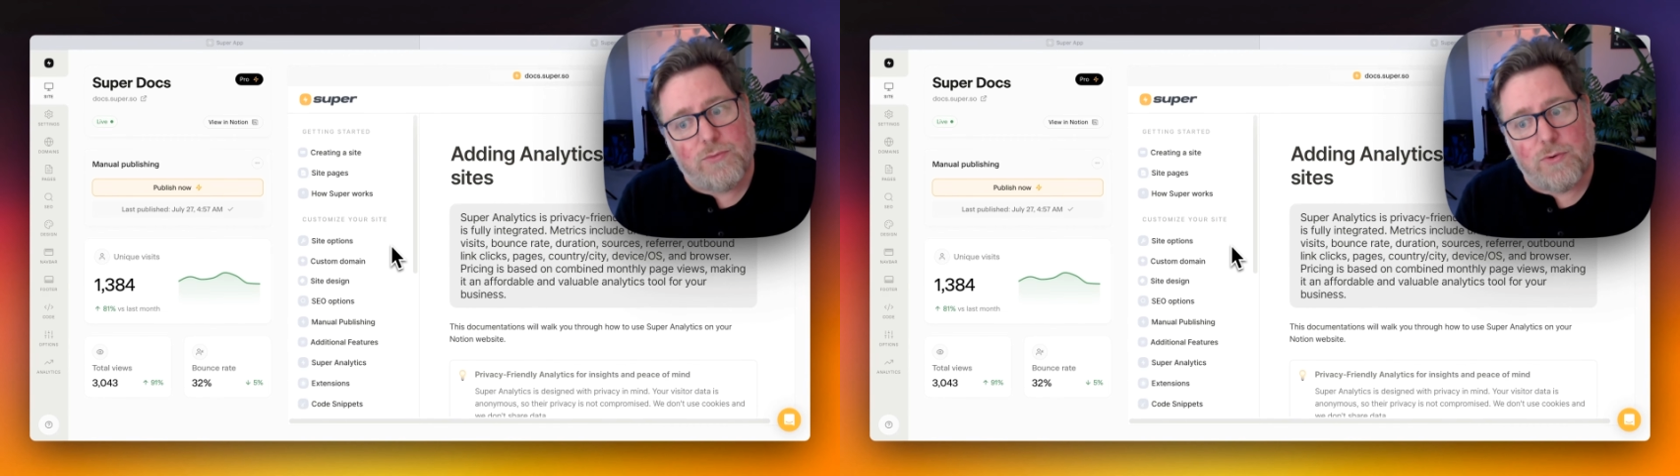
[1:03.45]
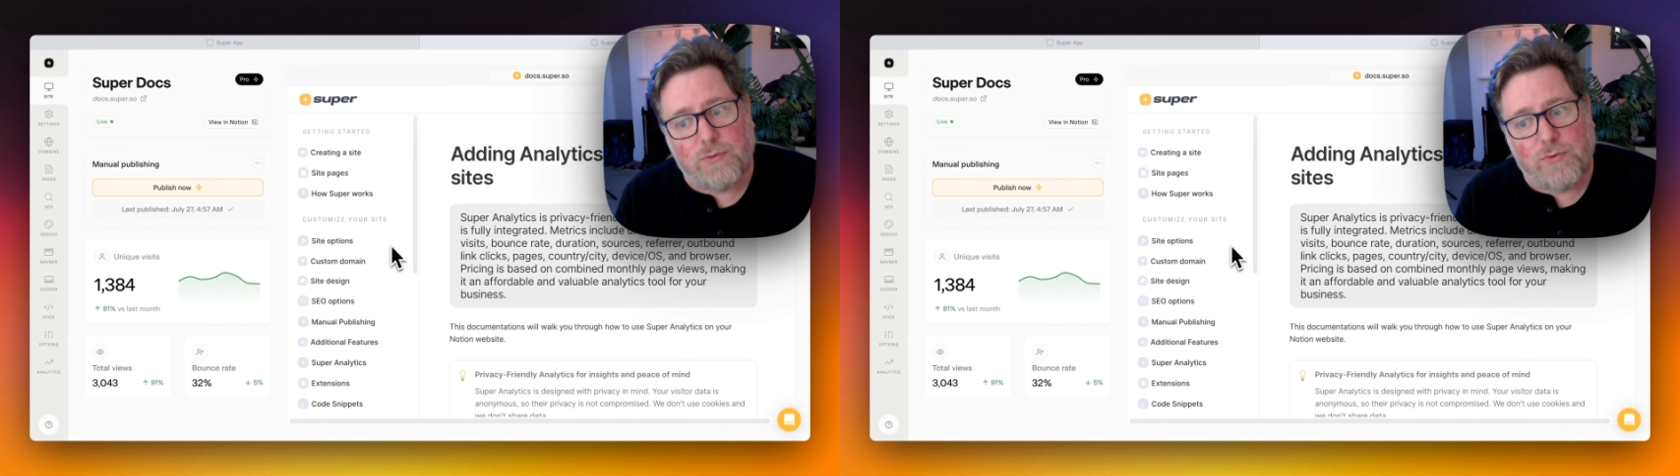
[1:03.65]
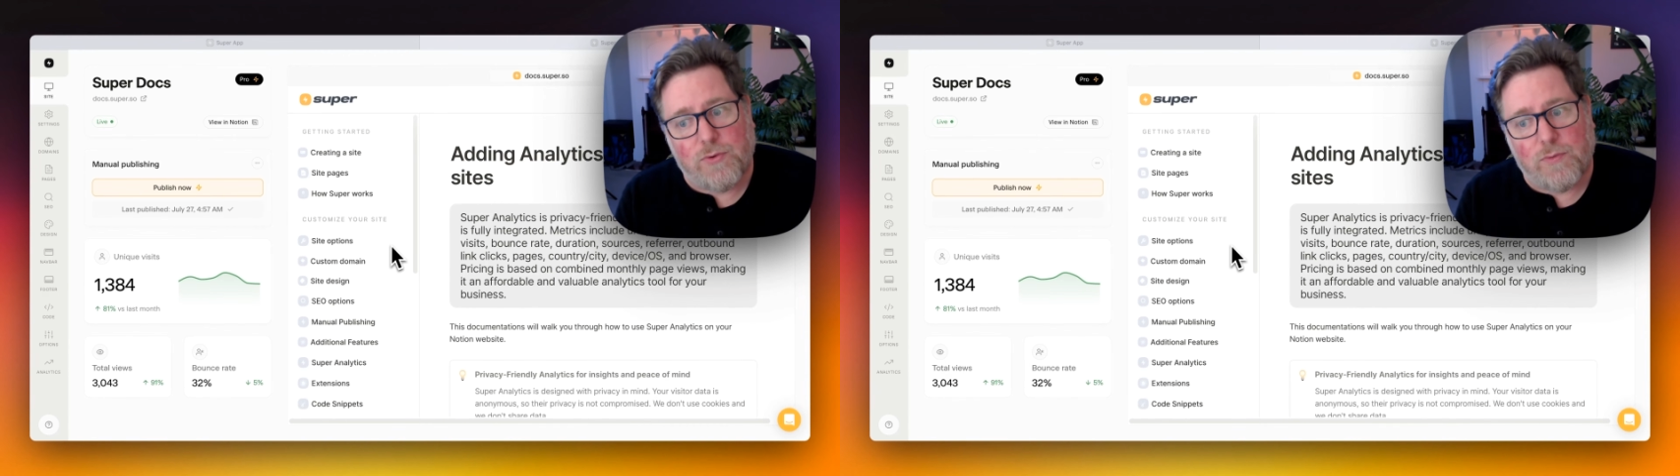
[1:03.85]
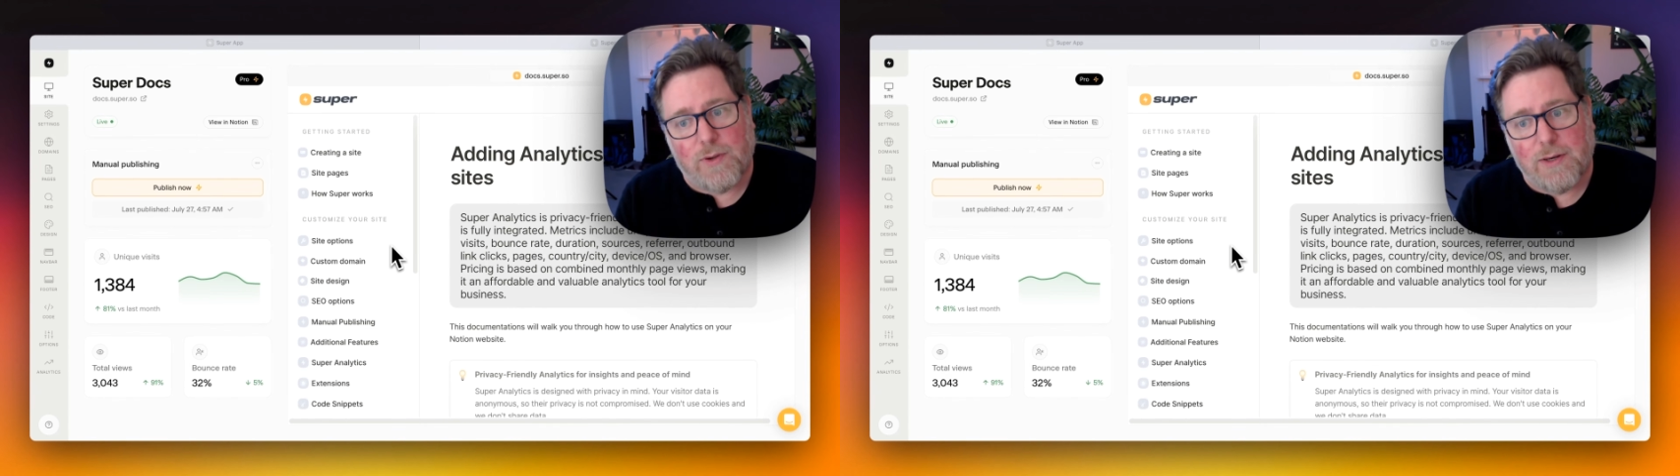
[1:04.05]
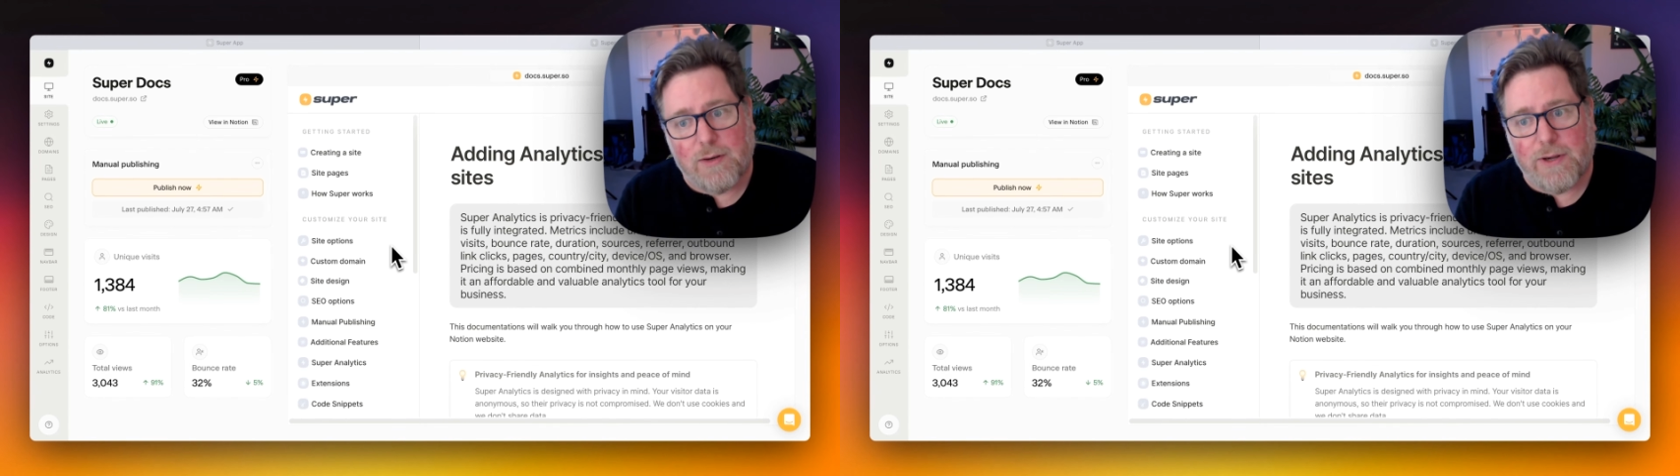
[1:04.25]
talk to
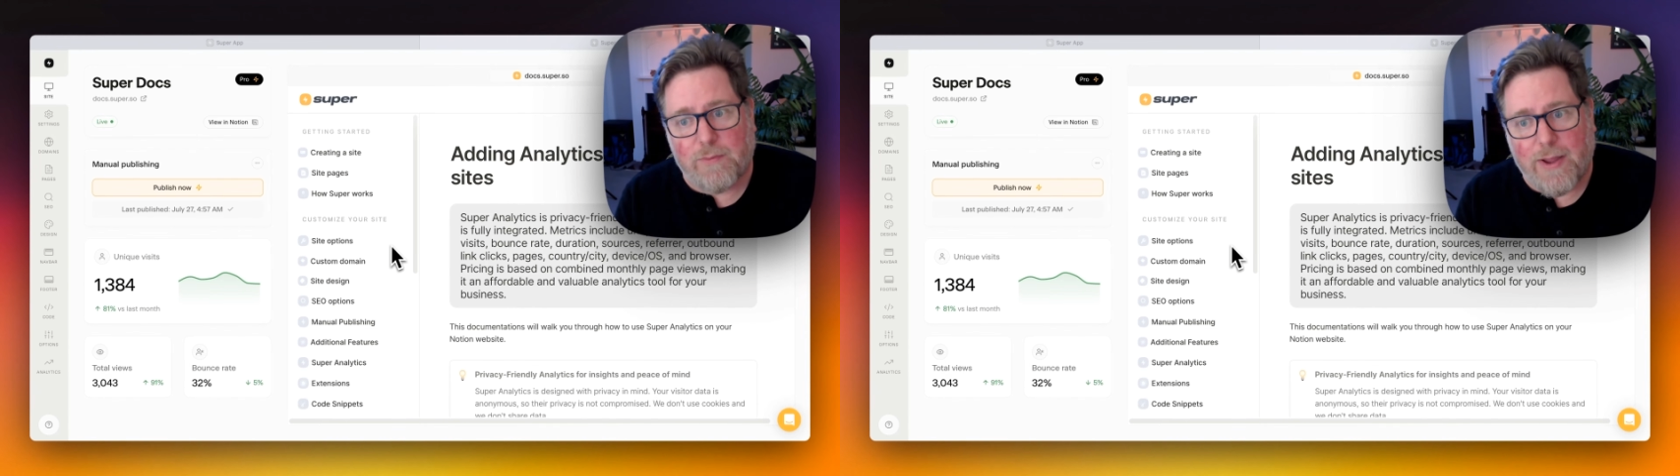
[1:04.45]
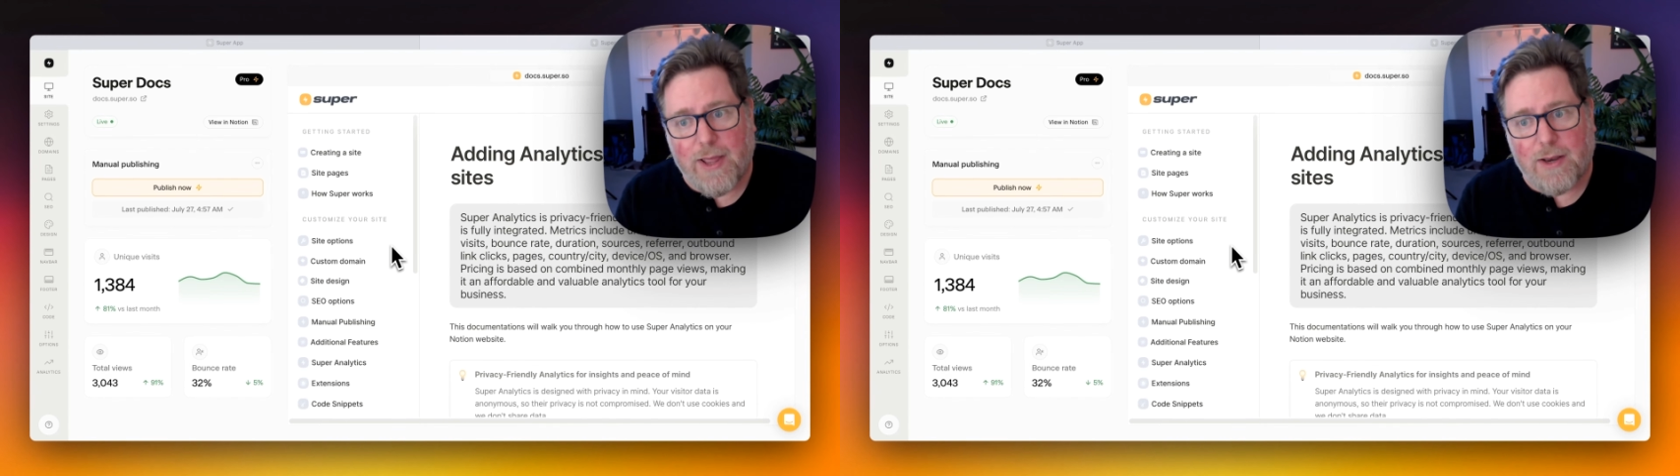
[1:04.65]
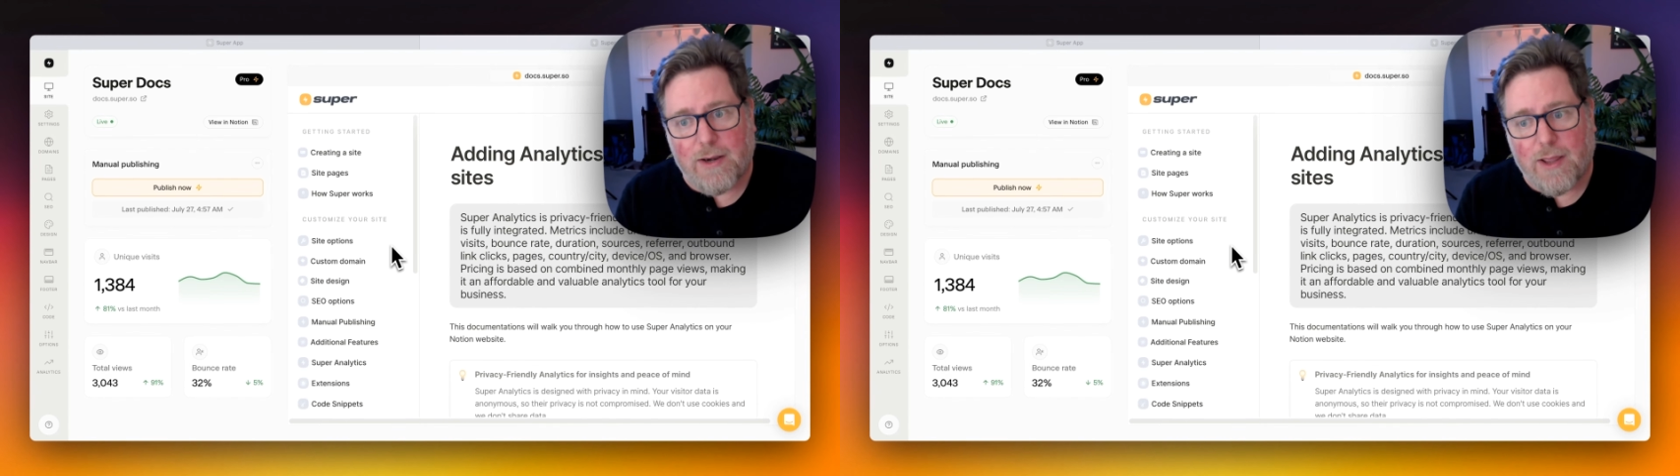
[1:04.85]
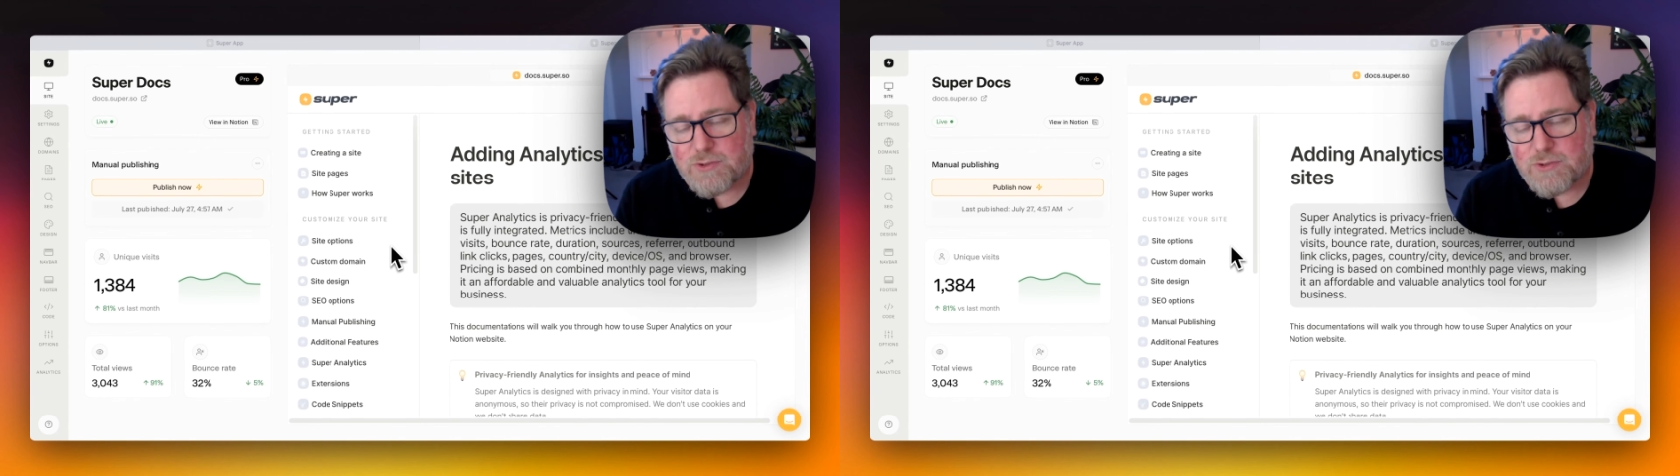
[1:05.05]
you a little bit about